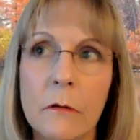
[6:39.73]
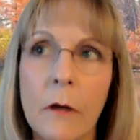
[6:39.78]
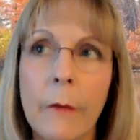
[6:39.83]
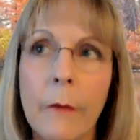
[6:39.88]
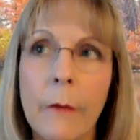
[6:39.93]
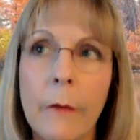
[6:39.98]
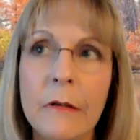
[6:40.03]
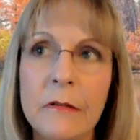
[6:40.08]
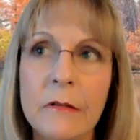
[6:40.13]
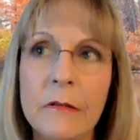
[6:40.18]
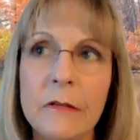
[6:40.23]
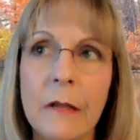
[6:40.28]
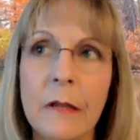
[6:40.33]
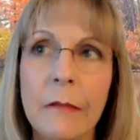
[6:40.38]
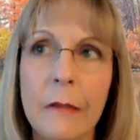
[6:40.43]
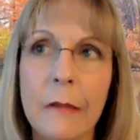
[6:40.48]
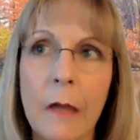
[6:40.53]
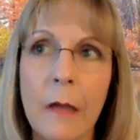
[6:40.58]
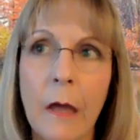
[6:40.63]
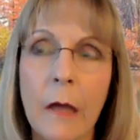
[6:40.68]
I'm going to say
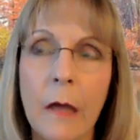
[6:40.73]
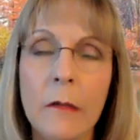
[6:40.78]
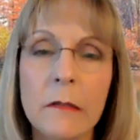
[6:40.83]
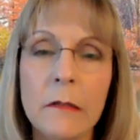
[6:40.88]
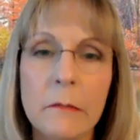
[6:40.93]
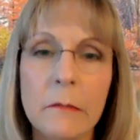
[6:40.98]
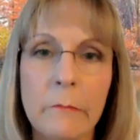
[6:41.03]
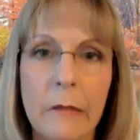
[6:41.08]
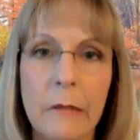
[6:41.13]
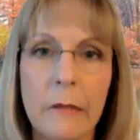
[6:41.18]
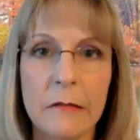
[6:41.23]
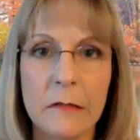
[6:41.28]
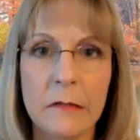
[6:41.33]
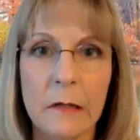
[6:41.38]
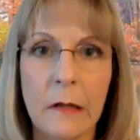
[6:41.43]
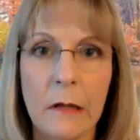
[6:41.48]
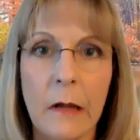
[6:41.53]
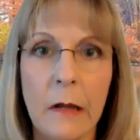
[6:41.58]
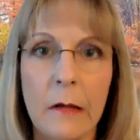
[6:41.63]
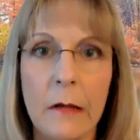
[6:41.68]
the
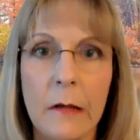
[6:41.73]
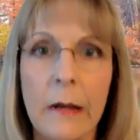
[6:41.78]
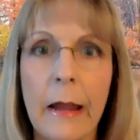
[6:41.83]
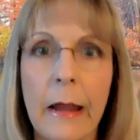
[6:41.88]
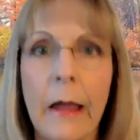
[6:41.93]
undomesticated